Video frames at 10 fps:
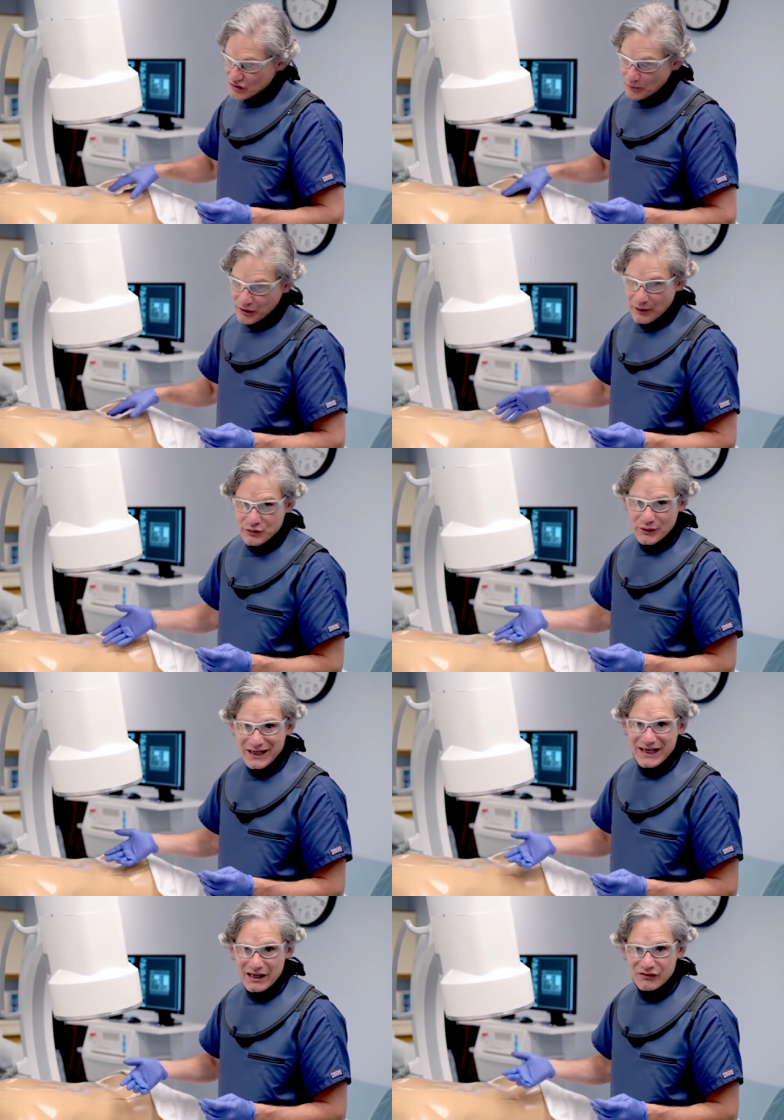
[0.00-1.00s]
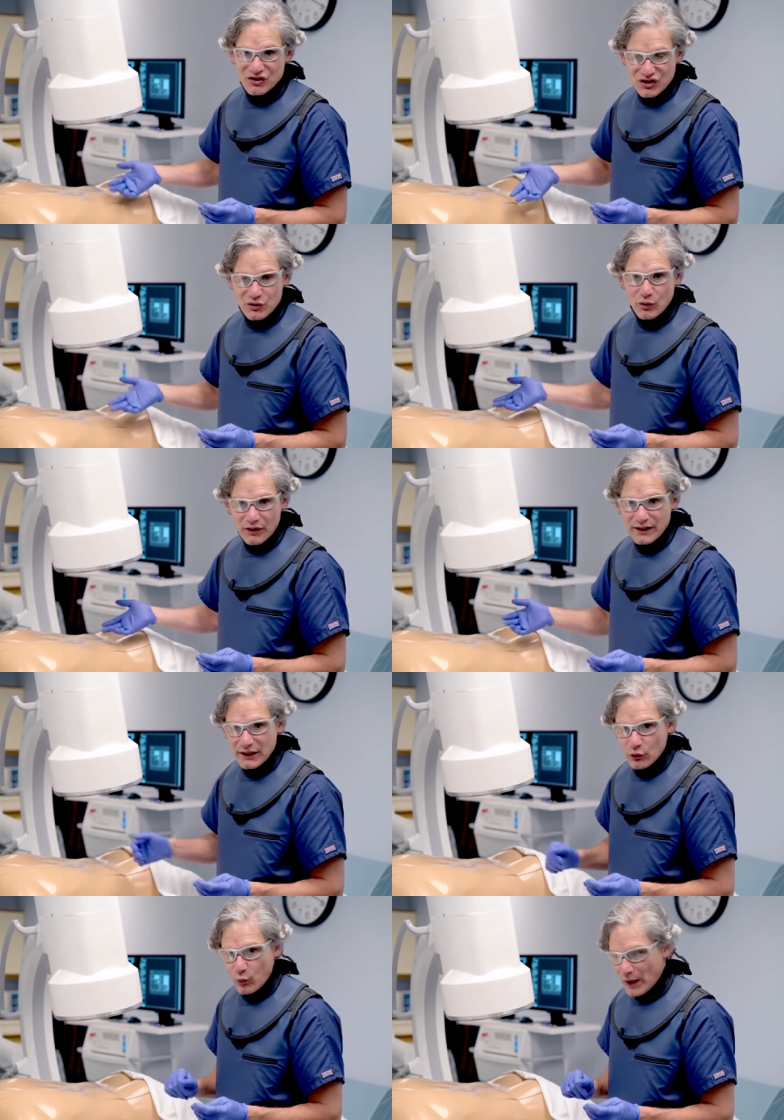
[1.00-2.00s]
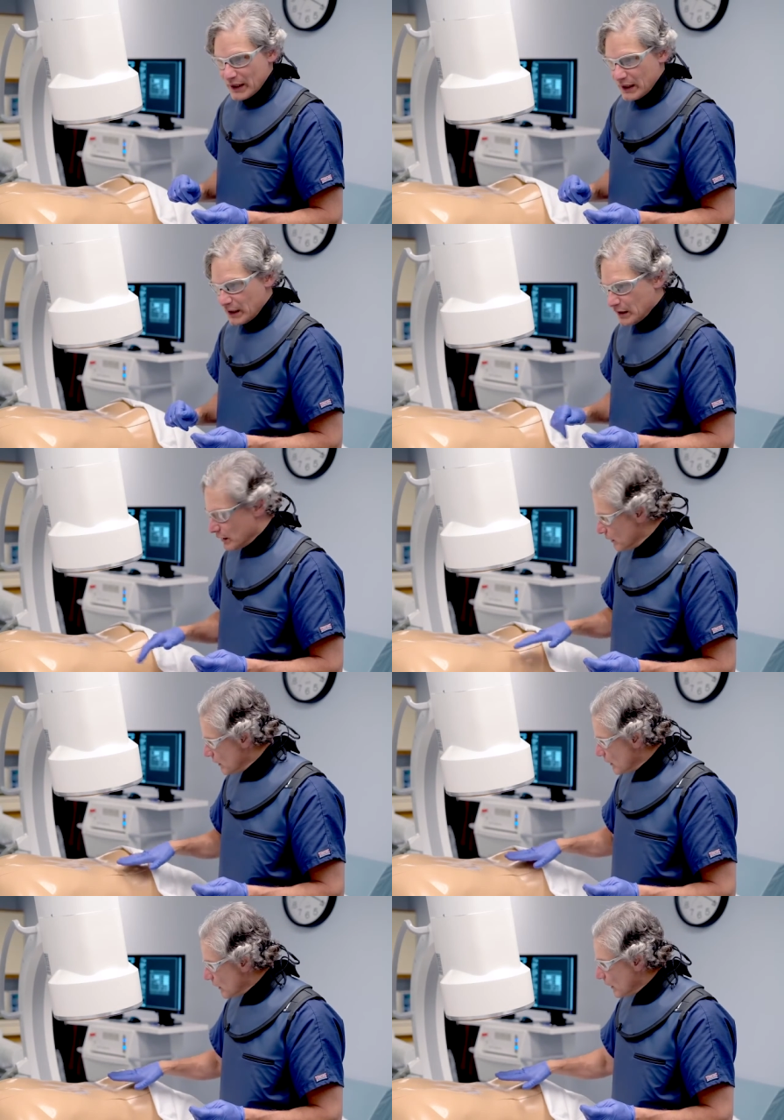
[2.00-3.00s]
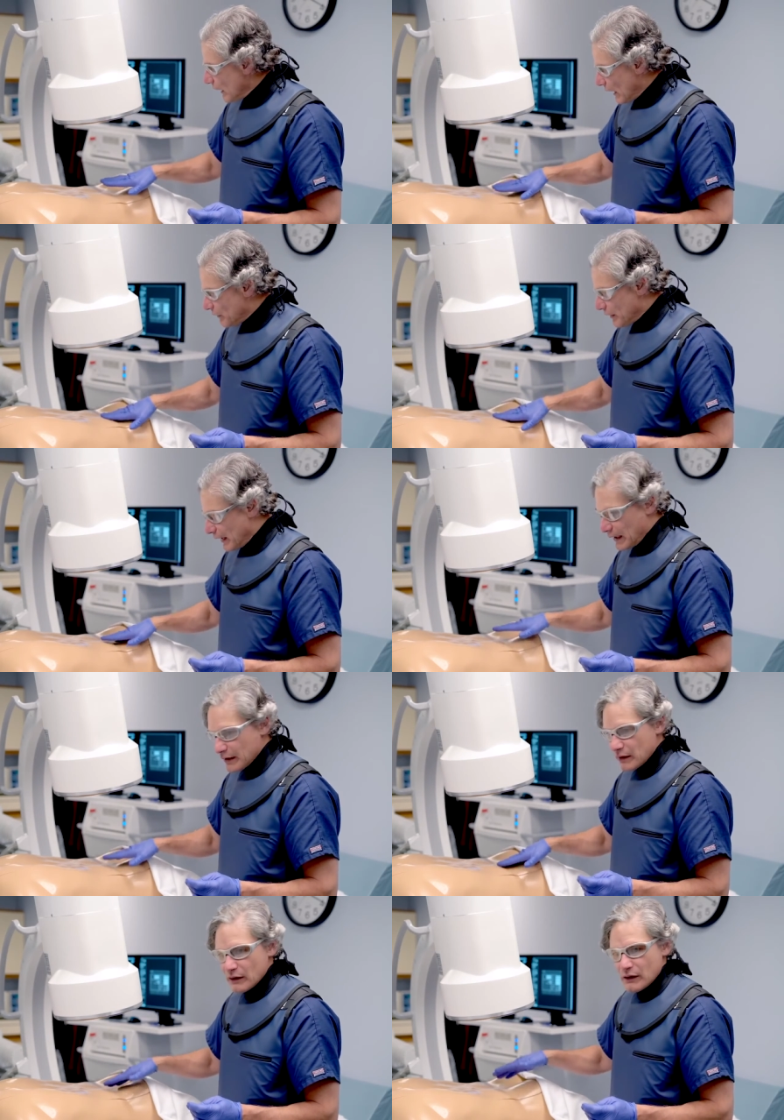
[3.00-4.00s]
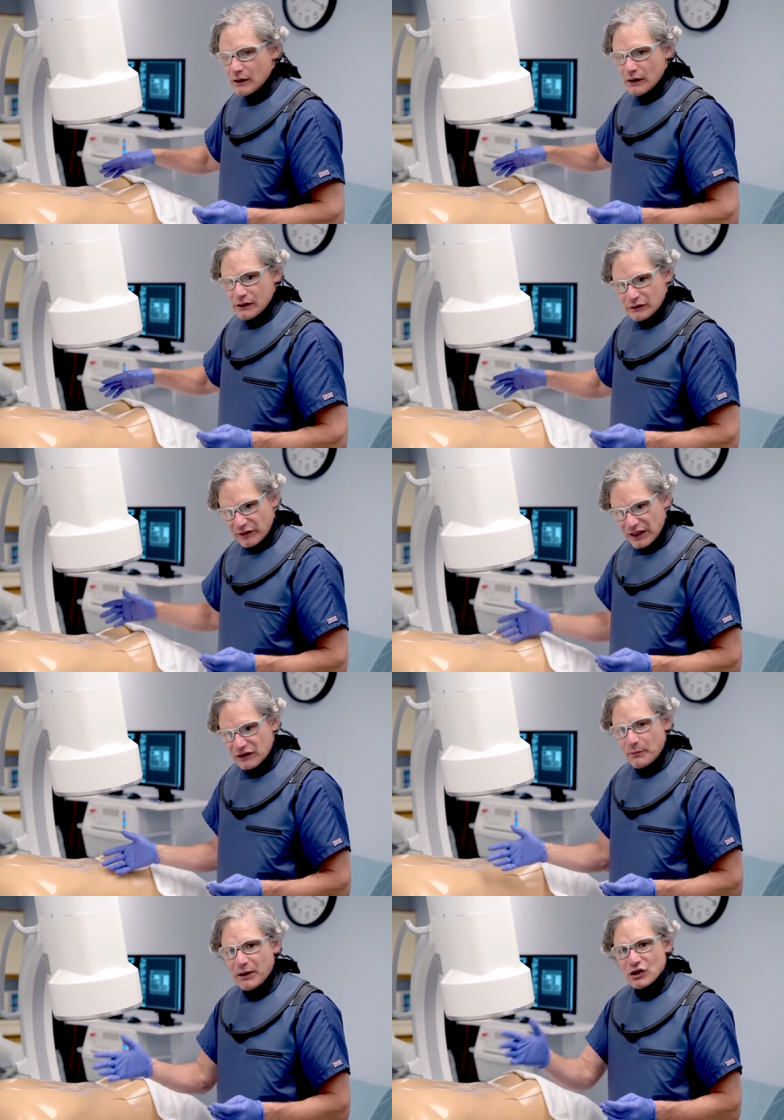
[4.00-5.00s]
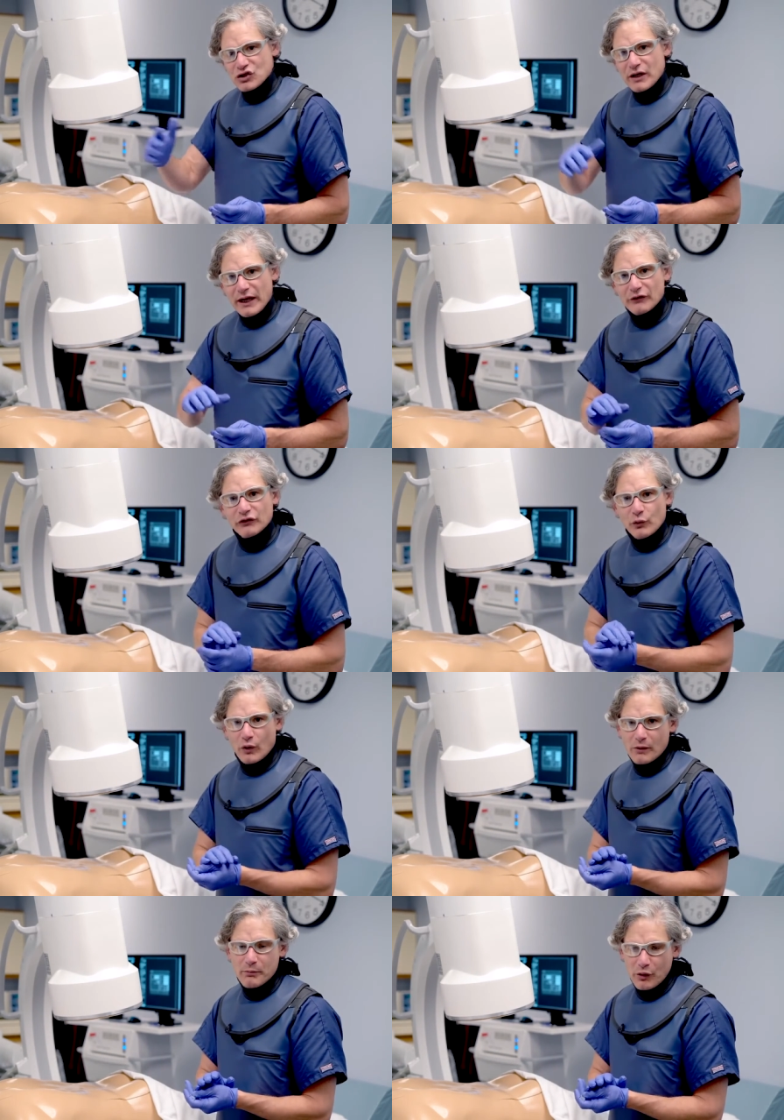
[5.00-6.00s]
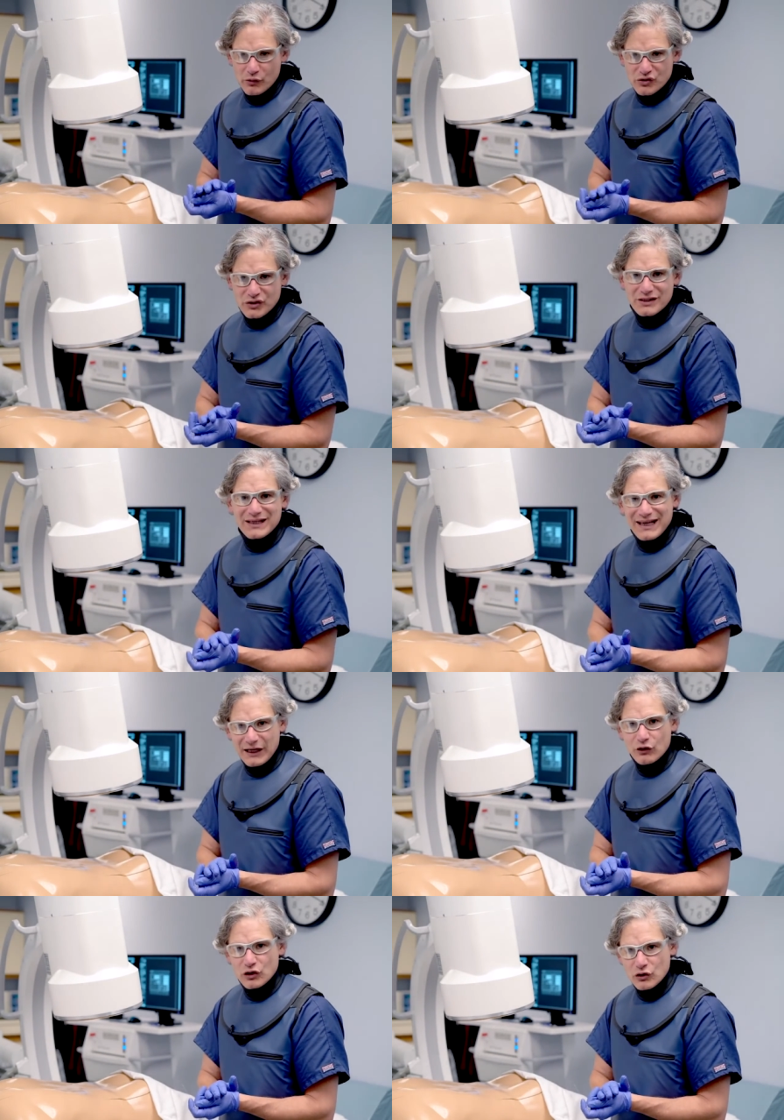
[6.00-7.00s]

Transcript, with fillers: Sometimes we can't even see where the needle went in and then take the patient out to our post care